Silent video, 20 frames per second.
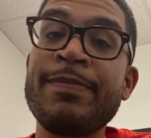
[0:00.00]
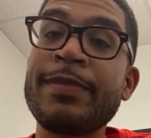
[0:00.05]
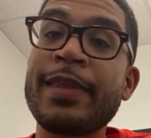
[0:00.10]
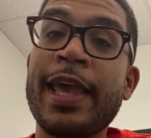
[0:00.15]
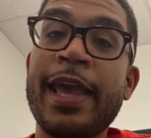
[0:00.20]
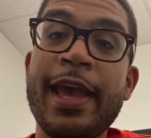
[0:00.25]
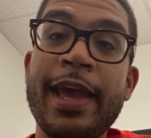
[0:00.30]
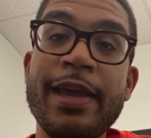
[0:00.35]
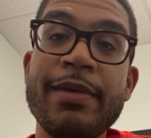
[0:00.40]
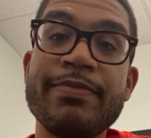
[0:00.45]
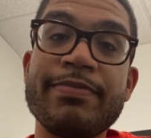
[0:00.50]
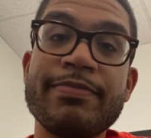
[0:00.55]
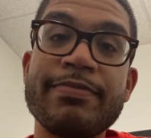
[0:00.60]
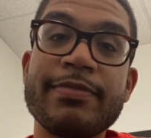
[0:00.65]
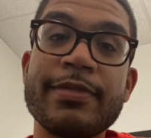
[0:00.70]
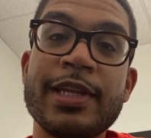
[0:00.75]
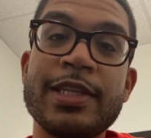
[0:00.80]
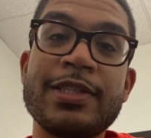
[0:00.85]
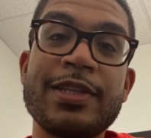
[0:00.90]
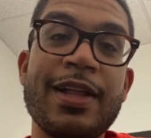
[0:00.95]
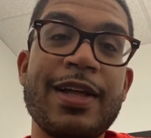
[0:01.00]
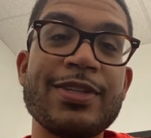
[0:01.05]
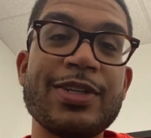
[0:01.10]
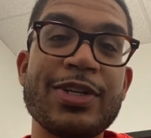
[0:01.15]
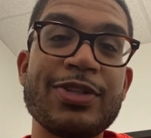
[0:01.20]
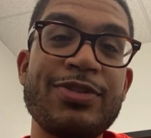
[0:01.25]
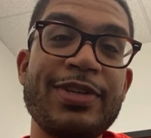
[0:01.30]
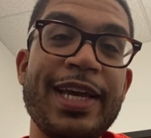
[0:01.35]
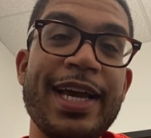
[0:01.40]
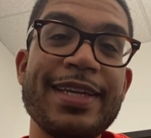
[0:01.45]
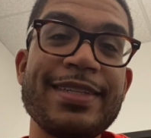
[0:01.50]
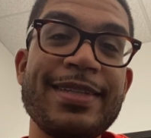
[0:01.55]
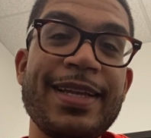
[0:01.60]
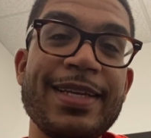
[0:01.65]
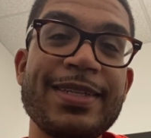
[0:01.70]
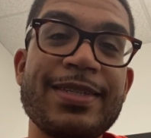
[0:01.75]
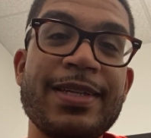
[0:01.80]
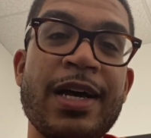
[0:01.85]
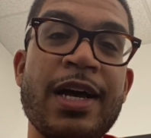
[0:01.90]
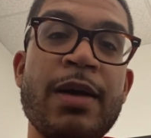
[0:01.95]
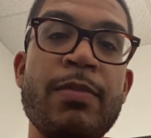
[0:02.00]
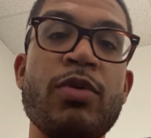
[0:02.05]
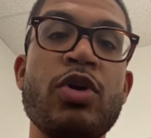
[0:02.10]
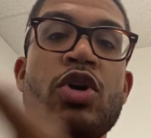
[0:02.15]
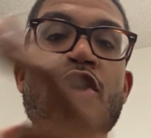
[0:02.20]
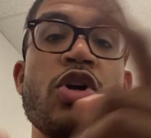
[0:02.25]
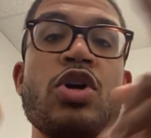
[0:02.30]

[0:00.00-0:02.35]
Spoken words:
And hey, until I talk to you guys next time,